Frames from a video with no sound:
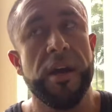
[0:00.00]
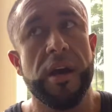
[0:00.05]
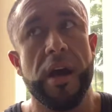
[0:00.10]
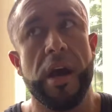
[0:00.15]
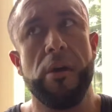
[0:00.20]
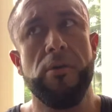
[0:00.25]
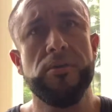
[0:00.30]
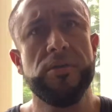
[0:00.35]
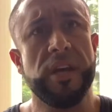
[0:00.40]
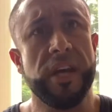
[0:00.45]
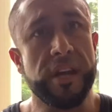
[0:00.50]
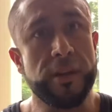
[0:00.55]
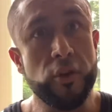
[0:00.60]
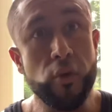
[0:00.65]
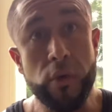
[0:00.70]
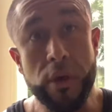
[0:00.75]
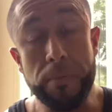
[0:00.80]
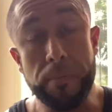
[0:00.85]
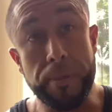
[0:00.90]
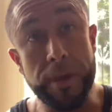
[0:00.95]
I was like
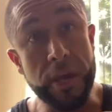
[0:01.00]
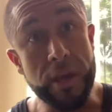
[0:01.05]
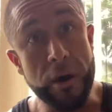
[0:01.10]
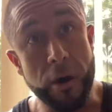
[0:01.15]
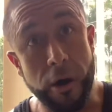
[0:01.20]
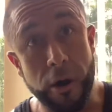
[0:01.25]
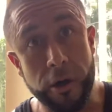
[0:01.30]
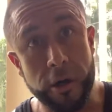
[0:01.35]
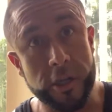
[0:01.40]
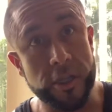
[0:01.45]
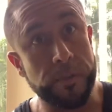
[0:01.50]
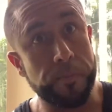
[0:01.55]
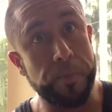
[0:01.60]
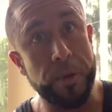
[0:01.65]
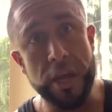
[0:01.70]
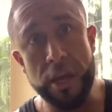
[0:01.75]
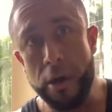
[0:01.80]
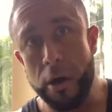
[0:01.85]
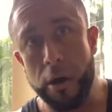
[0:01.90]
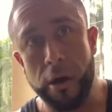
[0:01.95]
doing
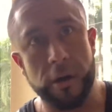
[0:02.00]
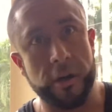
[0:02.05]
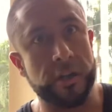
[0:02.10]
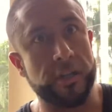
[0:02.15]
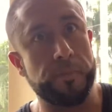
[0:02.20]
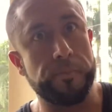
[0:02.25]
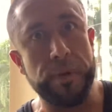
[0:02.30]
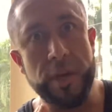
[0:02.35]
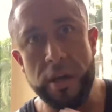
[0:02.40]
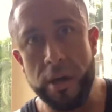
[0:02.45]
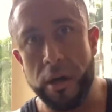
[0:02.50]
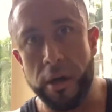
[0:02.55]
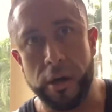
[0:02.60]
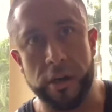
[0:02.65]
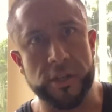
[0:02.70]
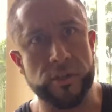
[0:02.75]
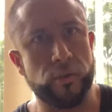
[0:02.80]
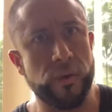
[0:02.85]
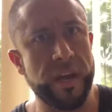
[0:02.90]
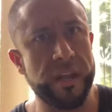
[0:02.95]

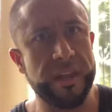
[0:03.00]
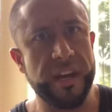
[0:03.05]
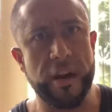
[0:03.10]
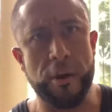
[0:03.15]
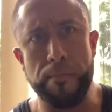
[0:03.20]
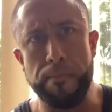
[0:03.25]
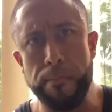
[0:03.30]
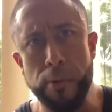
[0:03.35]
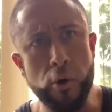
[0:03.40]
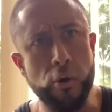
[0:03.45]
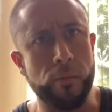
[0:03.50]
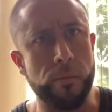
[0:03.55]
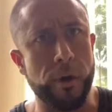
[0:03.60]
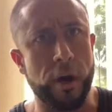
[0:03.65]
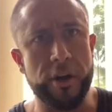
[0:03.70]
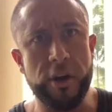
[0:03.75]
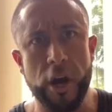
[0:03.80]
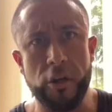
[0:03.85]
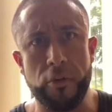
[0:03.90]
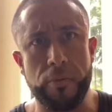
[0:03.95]
PRs right there, boom,
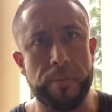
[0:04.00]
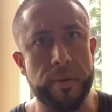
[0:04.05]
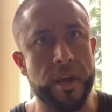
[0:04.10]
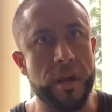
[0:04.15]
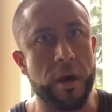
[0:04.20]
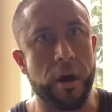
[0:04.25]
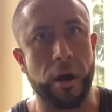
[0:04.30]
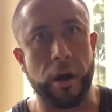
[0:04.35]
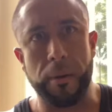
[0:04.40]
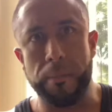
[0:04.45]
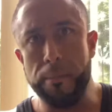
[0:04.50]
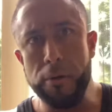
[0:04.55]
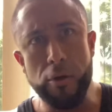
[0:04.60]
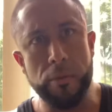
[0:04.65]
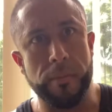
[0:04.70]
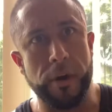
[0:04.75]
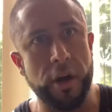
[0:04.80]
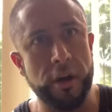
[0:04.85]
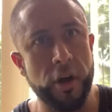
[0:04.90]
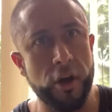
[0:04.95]
another PR,
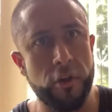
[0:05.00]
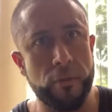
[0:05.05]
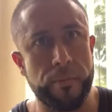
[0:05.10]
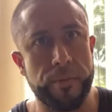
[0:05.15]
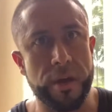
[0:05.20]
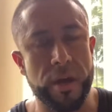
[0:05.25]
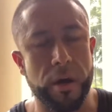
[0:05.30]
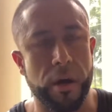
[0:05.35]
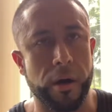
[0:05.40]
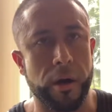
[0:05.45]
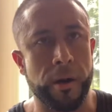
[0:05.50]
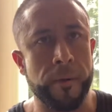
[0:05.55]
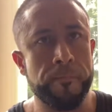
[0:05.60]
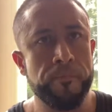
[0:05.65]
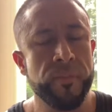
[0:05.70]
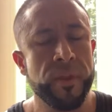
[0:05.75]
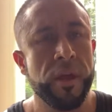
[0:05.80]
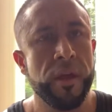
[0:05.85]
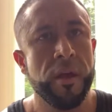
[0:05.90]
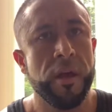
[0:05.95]
boom, another PR.
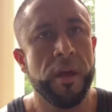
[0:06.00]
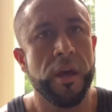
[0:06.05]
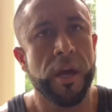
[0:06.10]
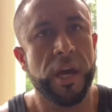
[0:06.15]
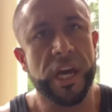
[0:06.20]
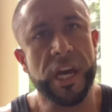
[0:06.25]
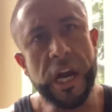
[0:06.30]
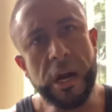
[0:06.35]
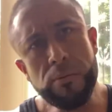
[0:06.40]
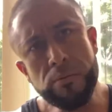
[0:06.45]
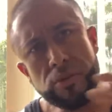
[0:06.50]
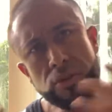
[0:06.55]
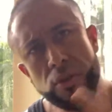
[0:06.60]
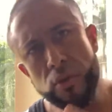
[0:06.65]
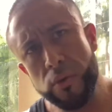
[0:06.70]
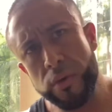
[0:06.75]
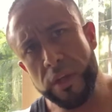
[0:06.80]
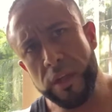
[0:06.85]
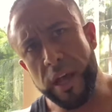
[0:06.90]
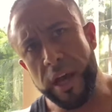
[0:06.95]
And I was
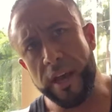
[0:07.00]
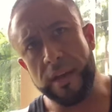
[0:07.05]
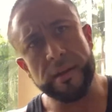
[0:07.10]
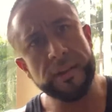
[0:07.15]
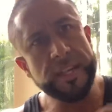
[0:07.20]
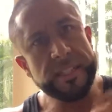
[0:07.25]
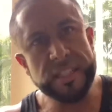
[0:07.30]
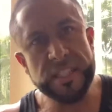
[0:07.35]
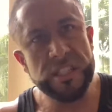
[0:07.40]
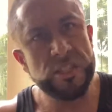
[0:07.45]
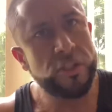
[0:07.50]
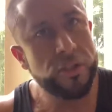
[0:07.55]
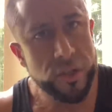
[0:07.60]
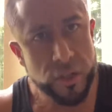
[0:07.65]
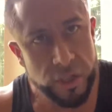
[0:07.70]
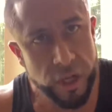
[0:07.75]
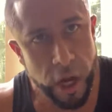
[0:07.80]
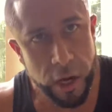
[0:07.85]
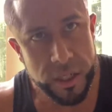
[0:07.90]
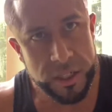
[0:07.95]
doing like, let's
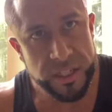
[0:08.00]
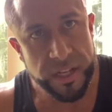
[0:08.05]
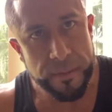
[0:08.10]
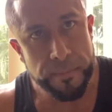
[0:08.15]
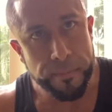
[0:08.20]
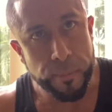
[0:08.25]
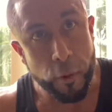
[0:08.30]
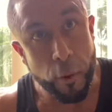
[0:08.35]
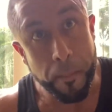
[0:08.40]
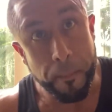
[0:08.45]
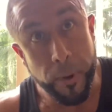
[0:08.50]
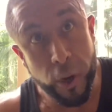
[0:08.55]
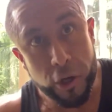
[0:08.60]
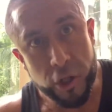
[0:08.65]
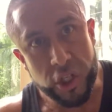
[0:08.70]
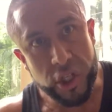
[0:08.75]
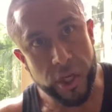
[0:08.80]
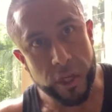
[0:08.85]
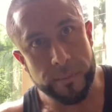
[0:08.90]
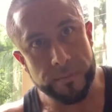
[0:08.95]
just talk simple,
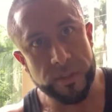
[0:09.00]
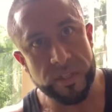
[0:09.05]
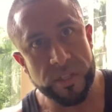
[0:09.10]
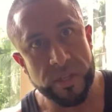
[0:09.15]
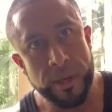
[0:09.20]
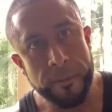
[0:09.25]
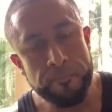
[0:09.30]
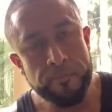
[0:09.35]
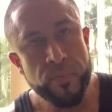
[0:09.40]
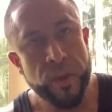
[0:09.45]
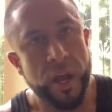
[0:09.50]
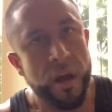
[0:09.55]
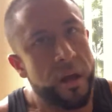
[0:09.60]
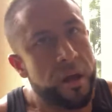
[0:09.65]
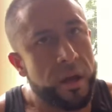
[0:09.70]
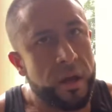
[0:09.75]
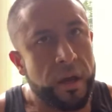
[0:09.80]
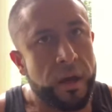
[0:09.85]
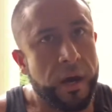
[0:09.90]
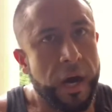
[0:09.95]
push-ups.
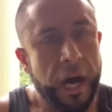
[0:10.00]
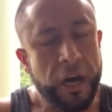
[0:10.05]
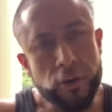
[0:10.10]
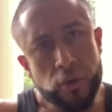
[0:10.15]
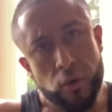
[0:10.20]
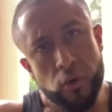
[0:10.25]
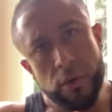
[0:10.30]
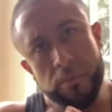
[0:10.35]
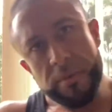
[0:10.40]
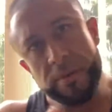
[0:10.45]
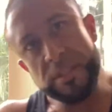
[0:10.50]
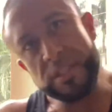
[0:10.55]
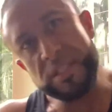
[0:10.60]
I'll do them in